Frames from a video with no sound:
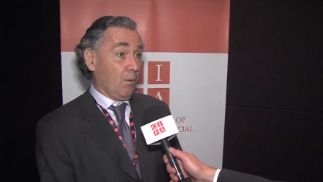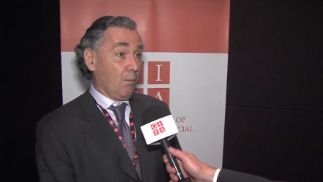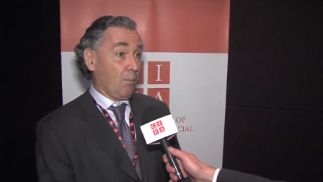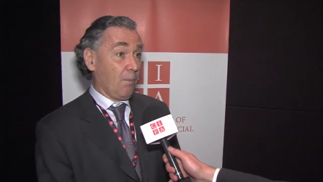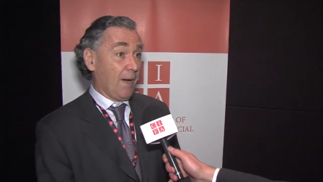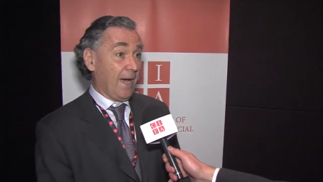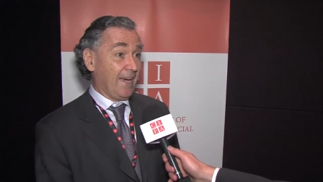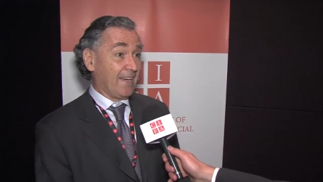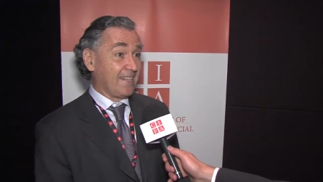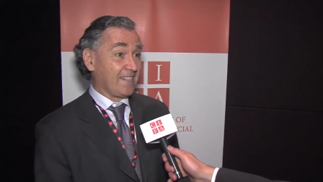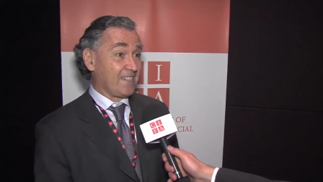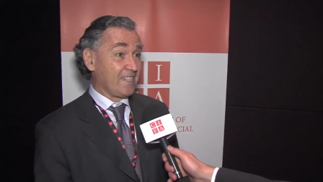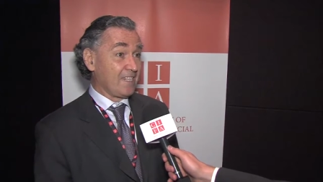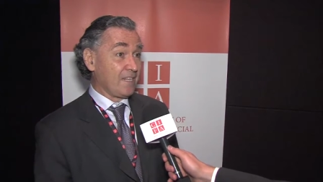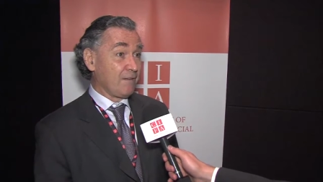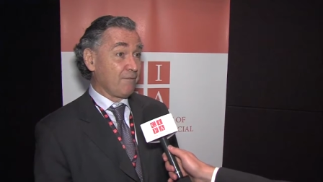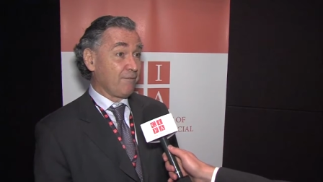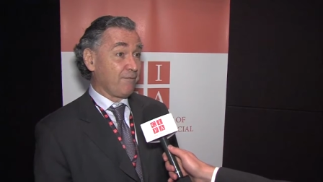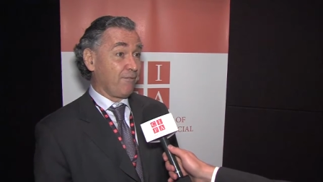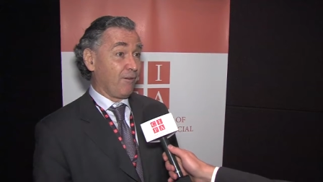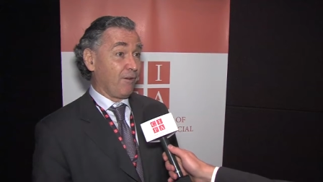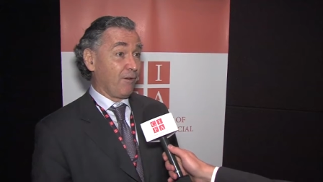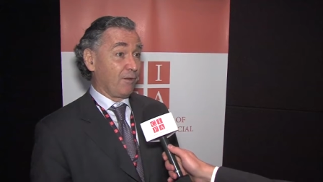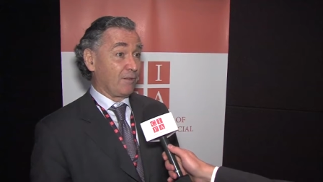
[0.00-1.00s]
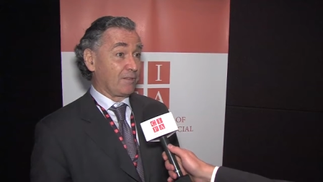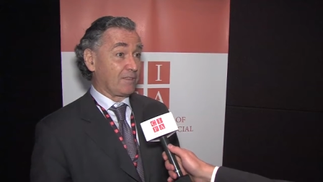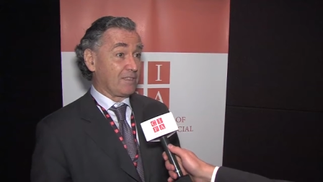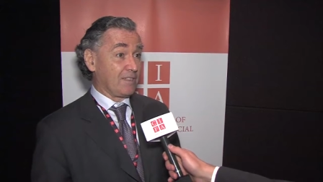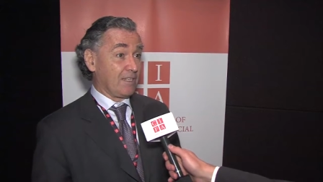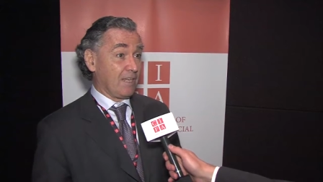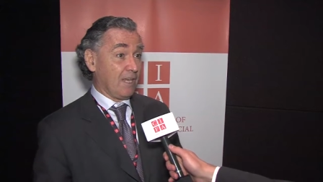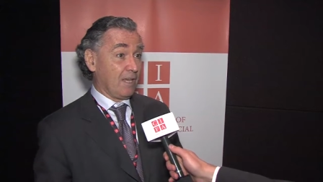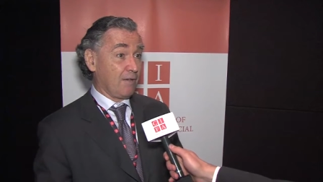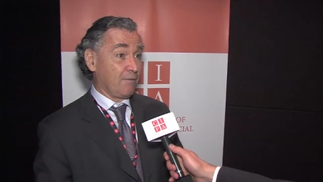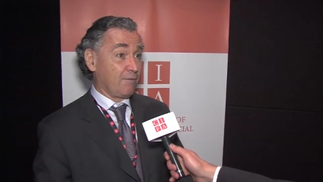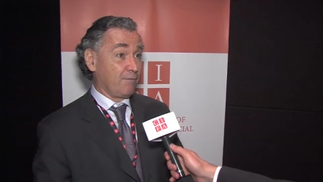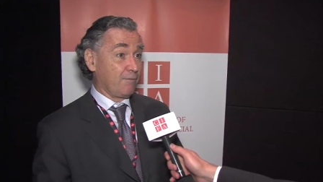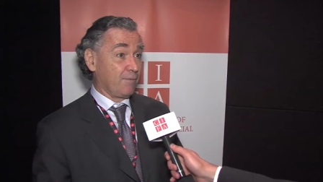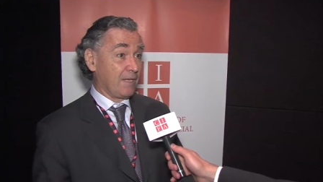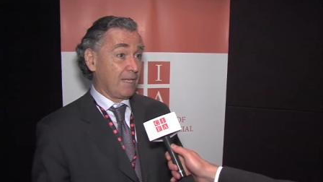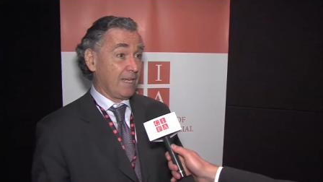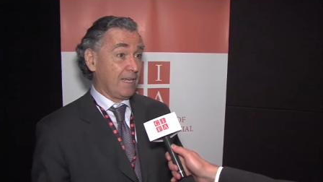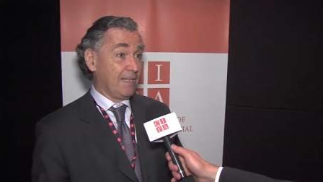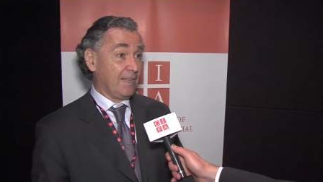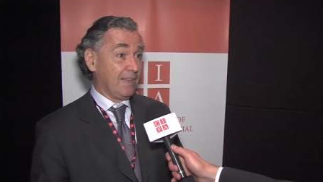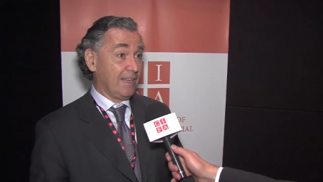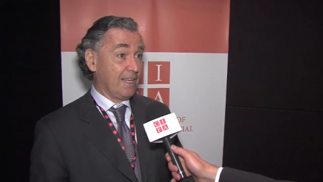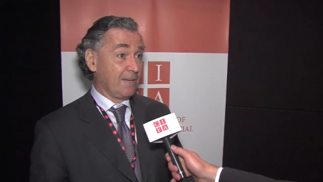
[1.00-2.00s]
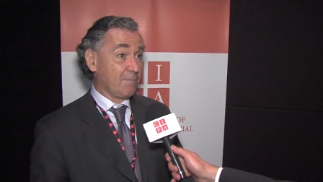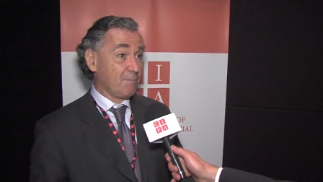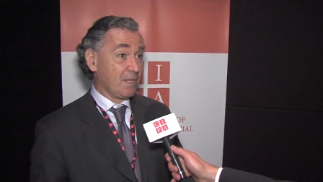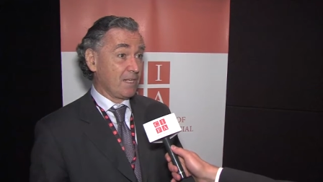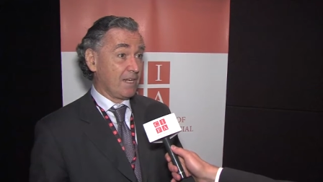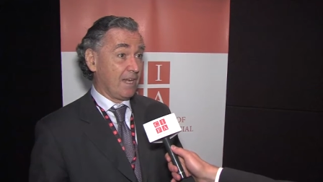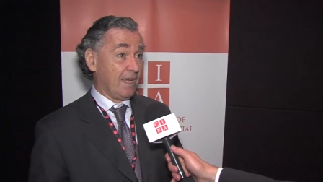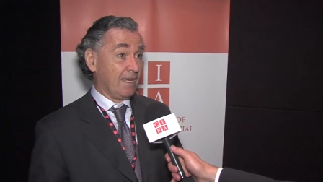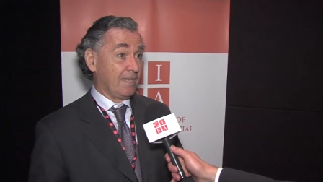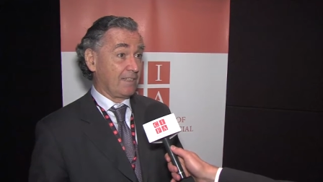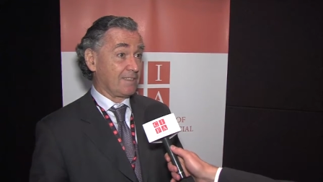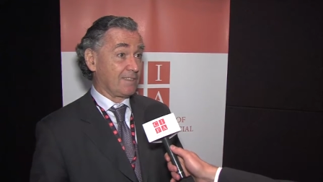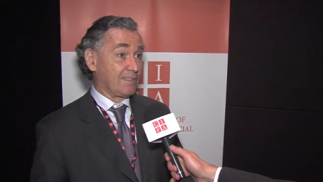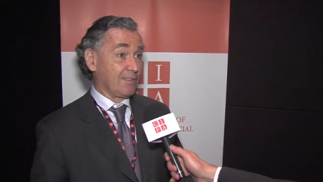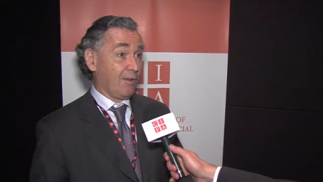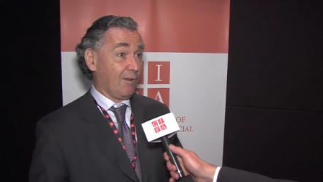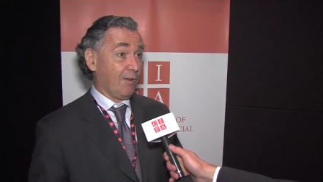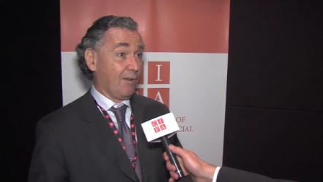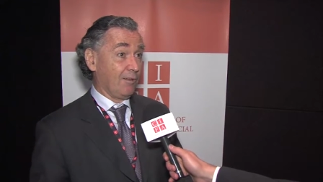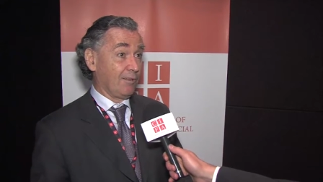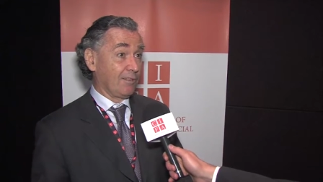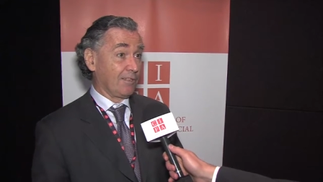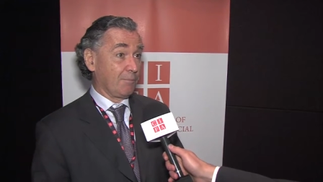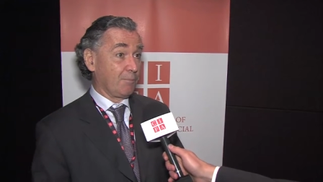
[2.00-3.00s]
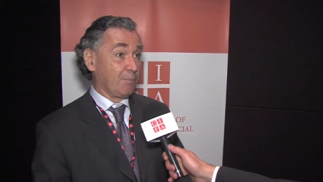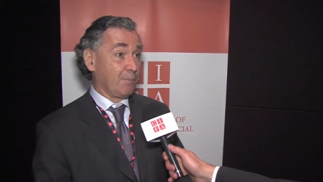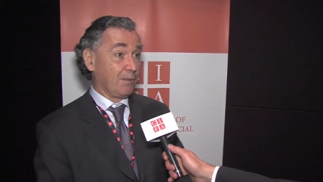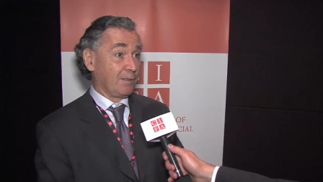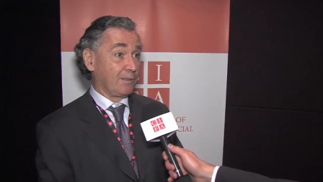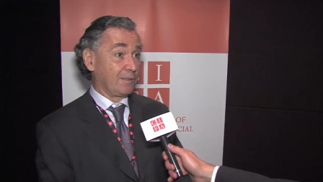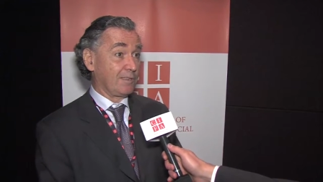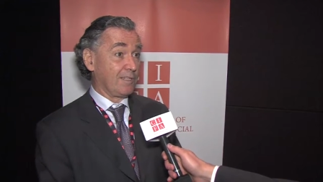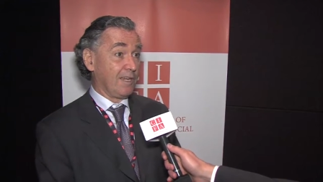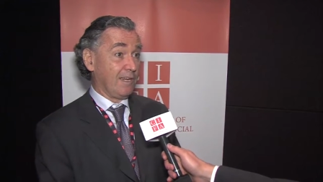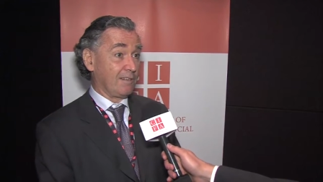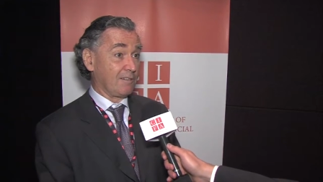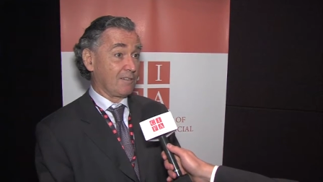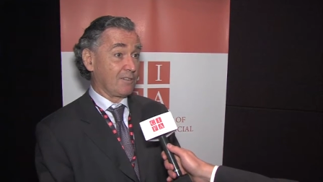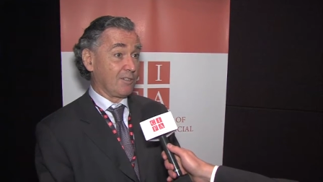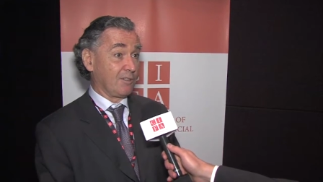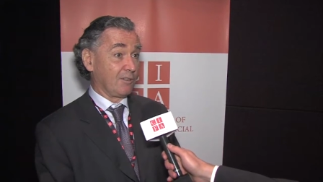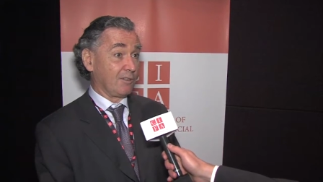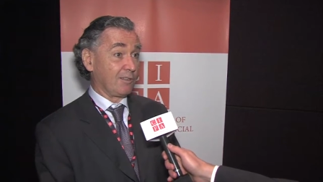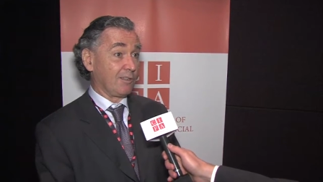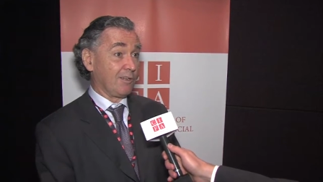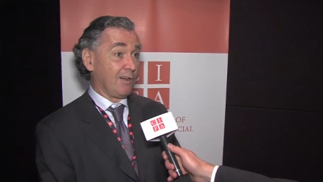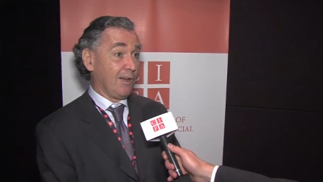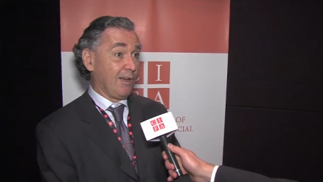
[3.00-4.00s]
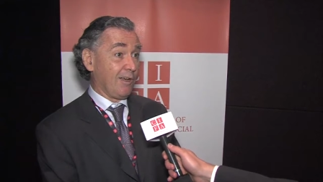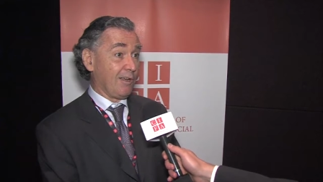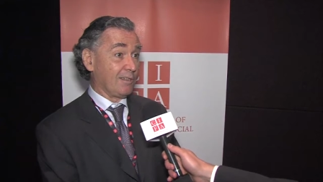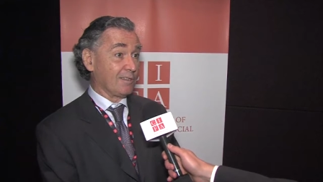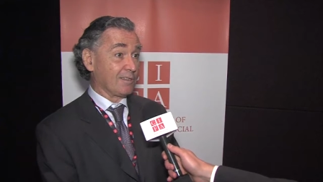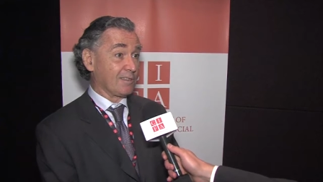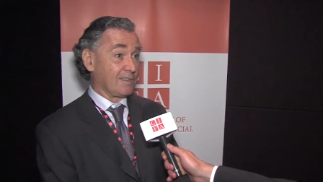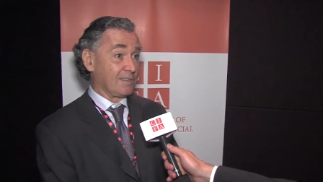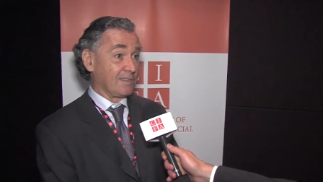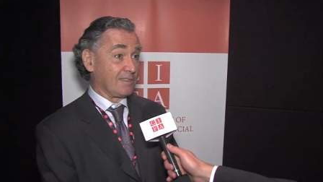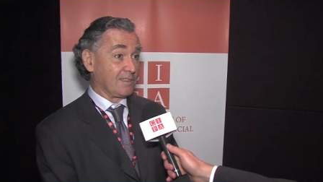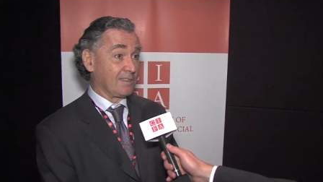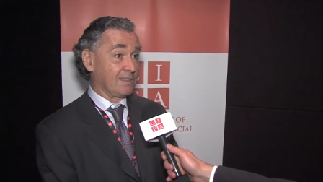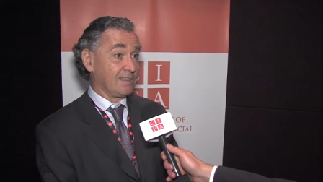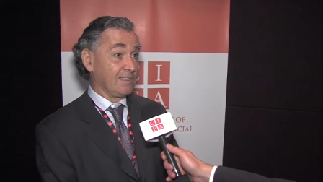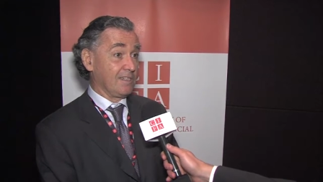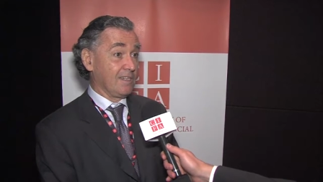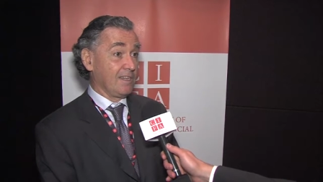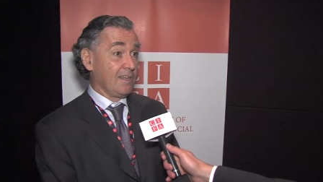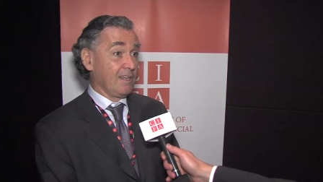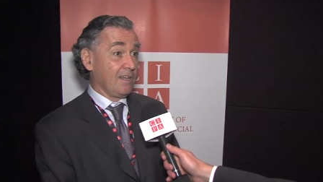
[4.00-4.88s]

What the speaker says: by default, if we eliminate all the potential causes,